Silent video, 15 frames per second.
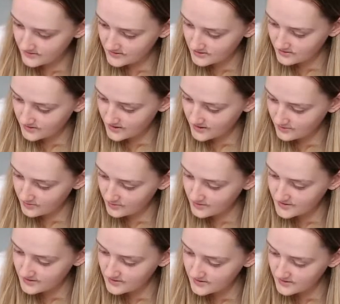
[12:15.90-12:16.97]
Just put hair all the
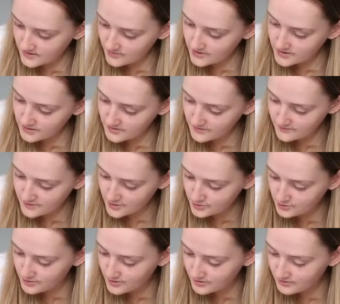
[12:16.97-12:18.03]
way down here so I don't have to draw